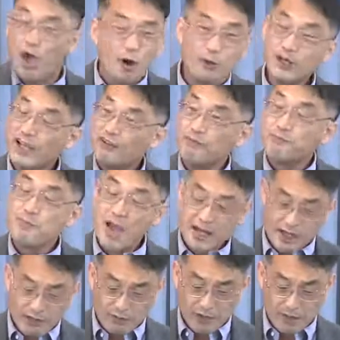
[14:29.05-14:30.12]
We have men
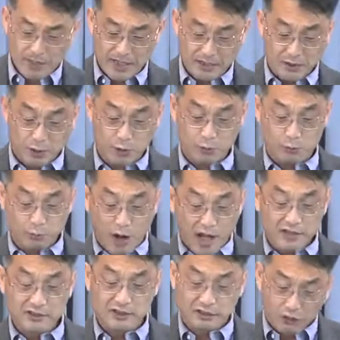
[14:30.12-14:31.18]
and women who
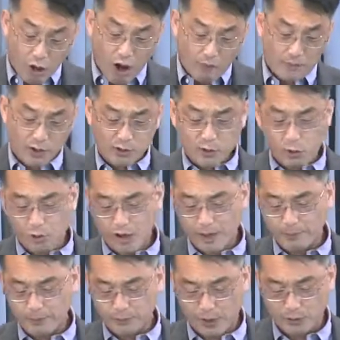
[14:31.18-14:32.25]
run global
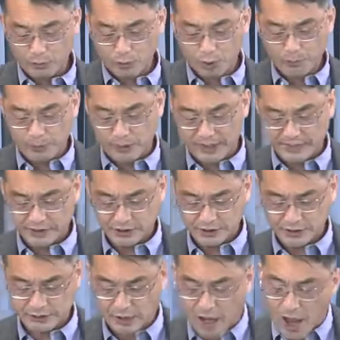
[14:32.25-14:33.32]
uh,
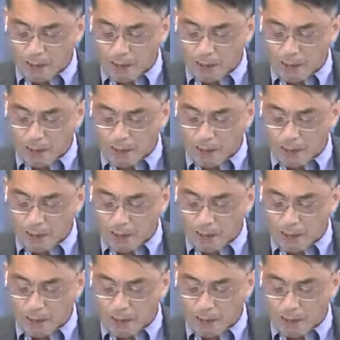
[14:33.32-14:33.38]
corporations,